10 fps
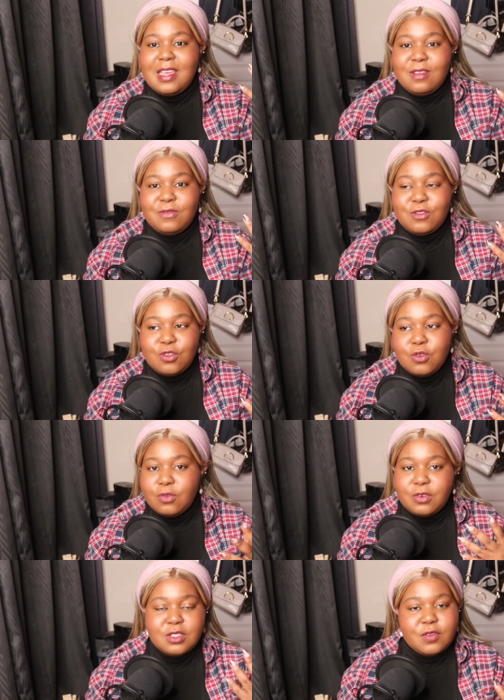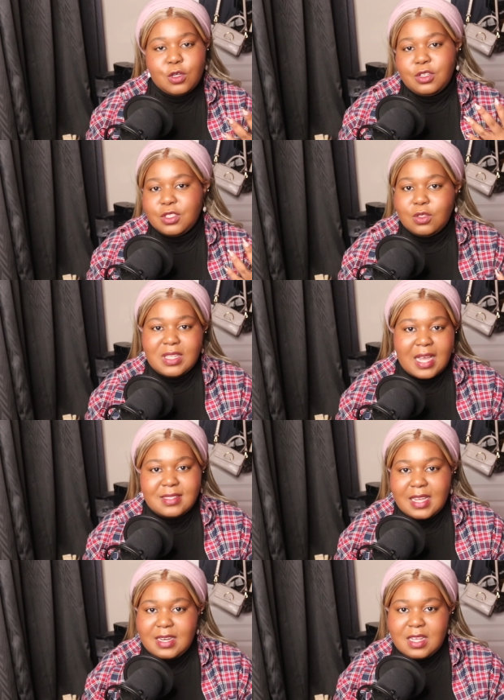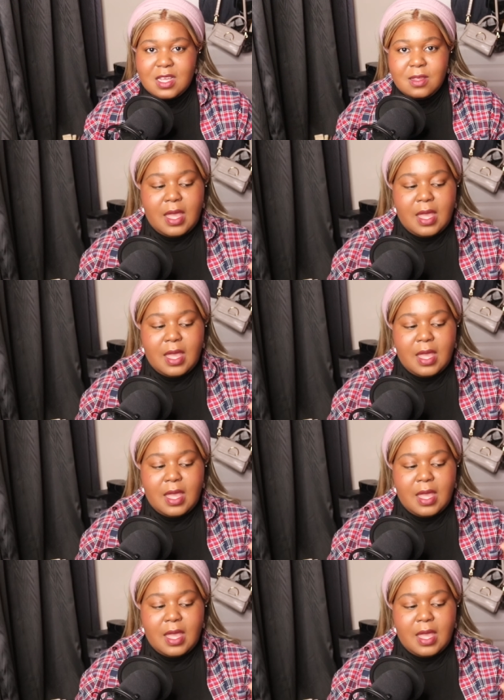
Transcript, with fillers: if you, first of all, there's no tax ID.